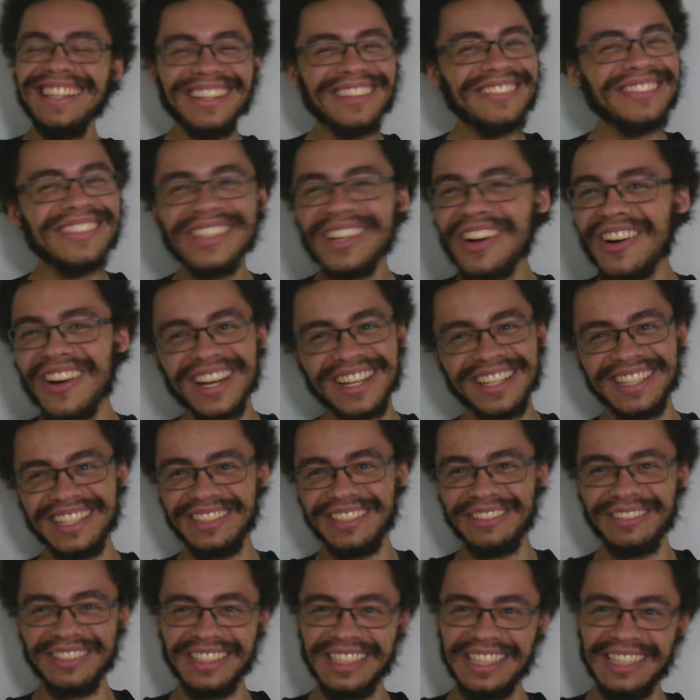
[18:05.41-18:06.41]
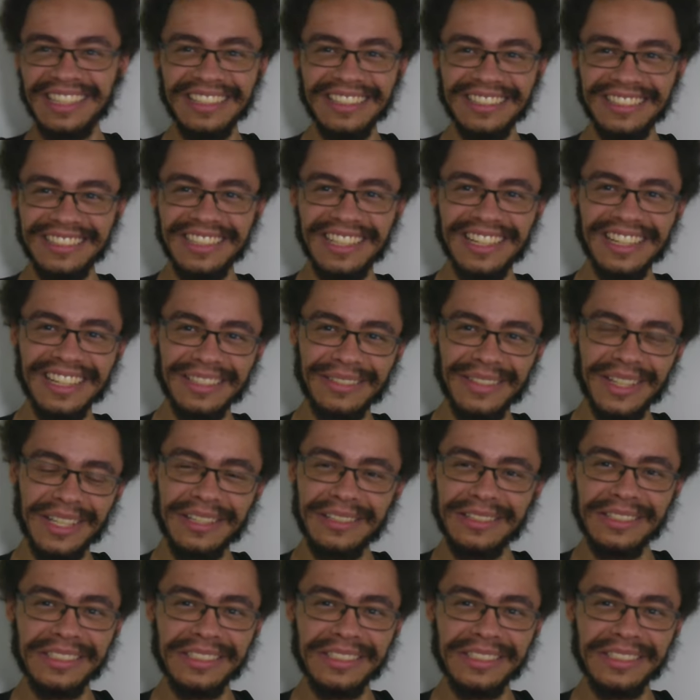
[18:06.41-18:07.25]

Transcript: You have no idea what the hell you're talking about.